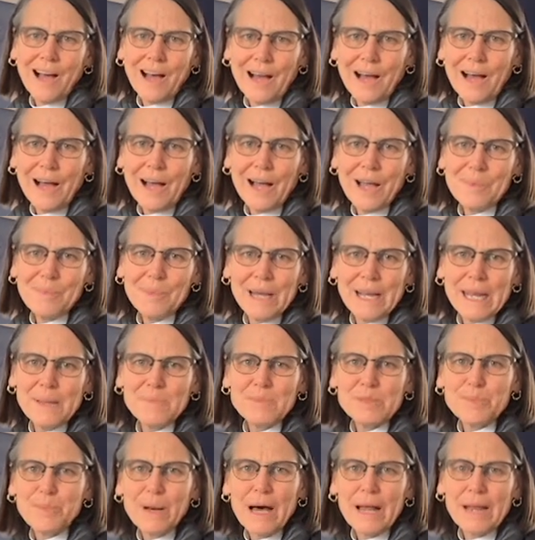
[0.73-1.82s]
Hi, my
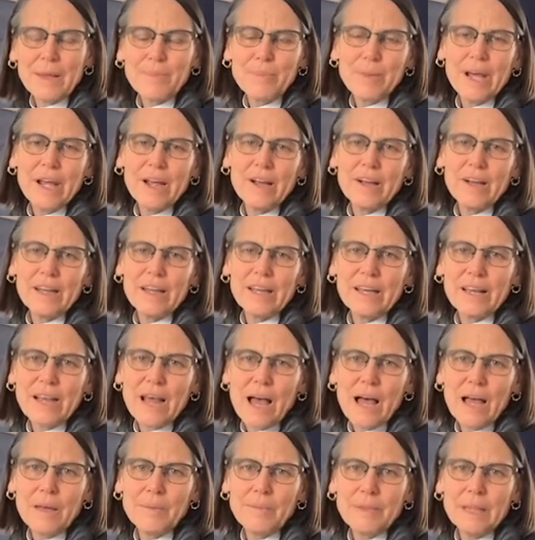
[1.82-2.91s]
name's Bonnie Perry, and
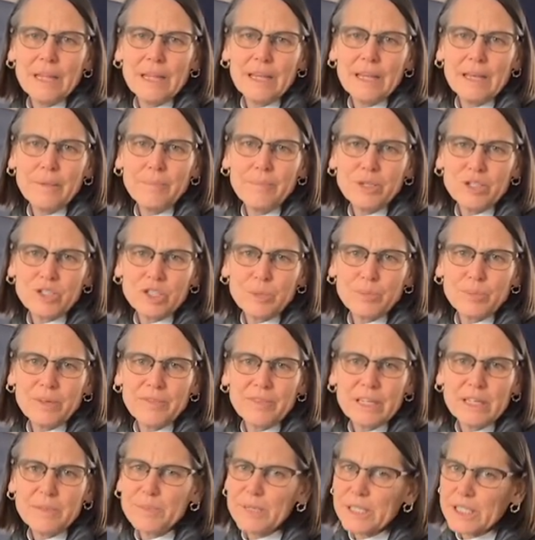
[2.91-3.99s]
I'm the Bishop of
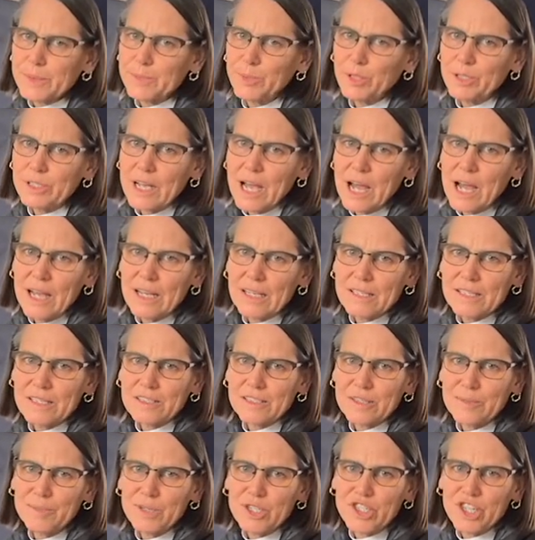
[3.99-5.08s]
the Episcopal
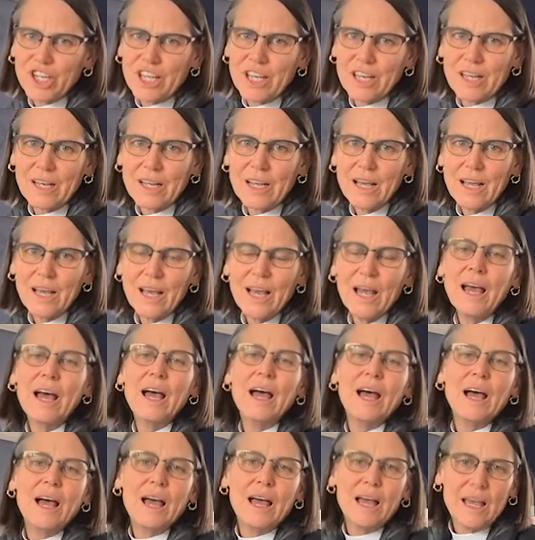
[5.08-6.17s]
Diocese of Michigan,
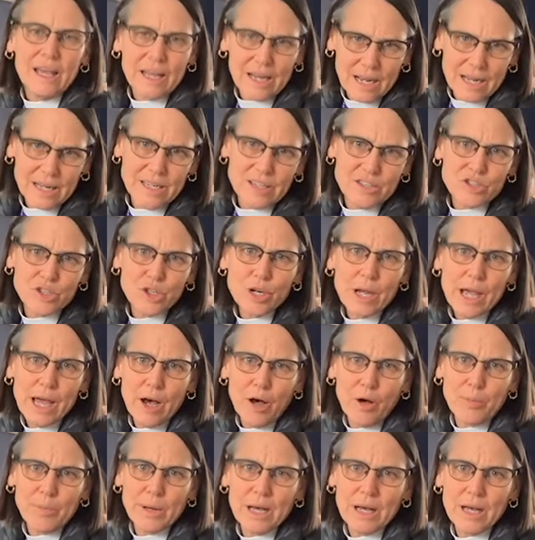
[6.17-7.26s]
and I need your
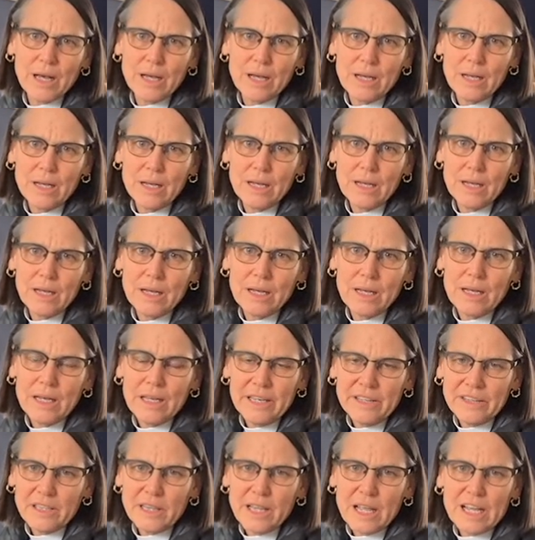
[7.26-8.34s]
help.
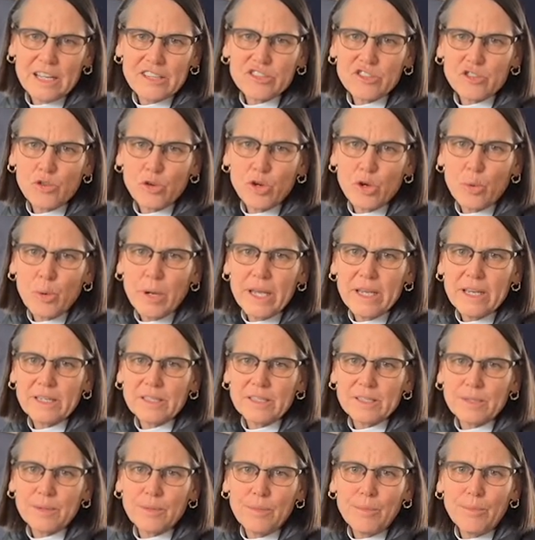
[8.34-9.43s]
In the last 3
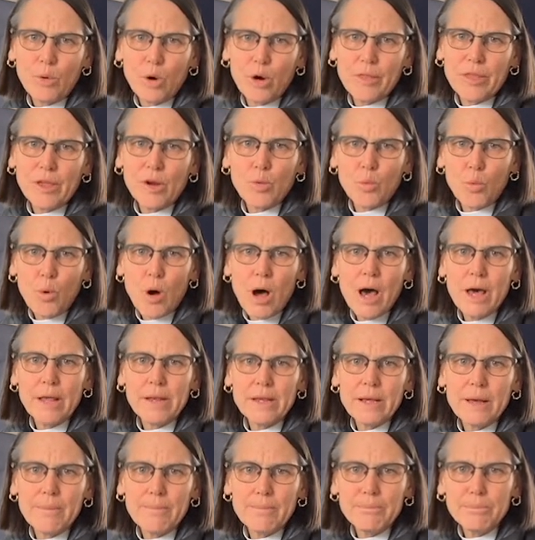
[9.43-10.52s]
weeks, more than
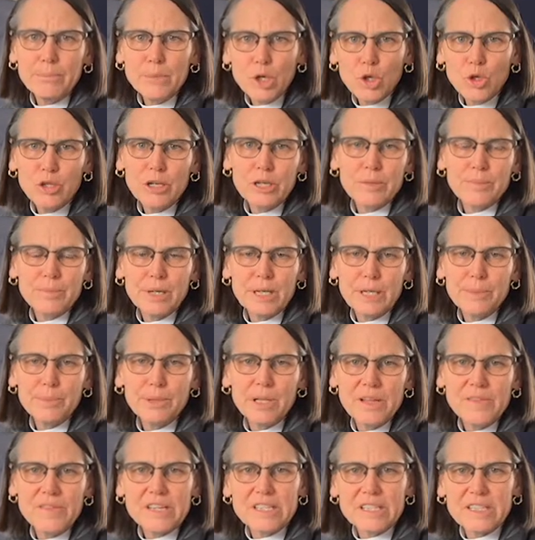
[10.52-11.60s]
1 million people
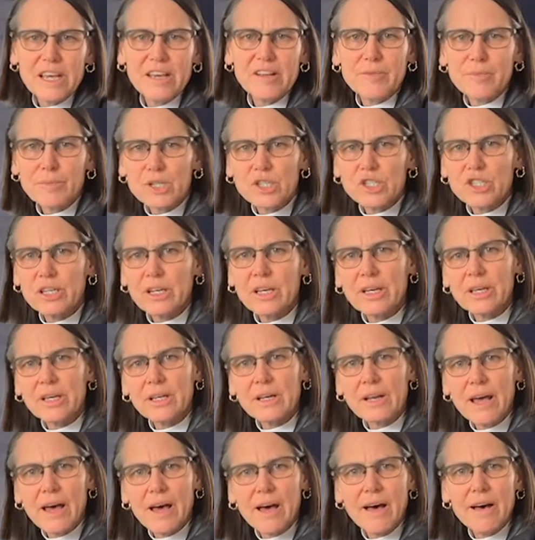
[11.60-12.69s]
in the state of Michigan
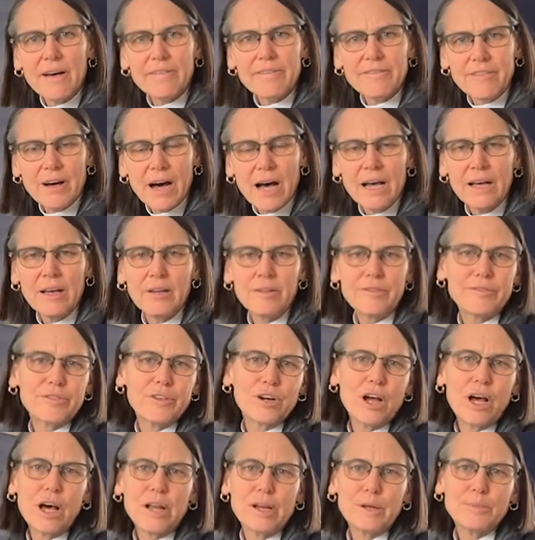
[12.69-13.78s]
have filed
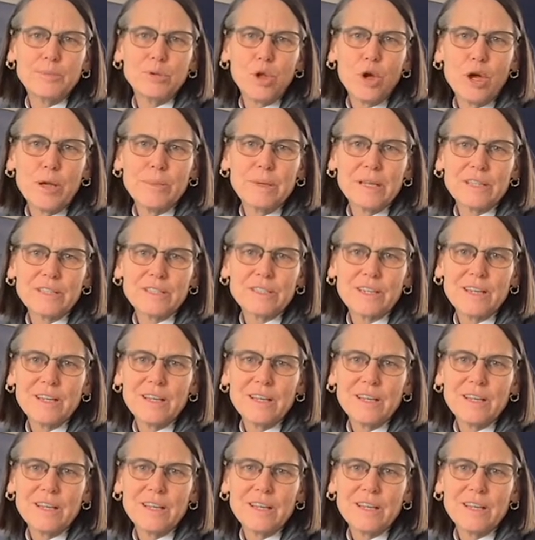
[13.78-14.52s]
for unemployment,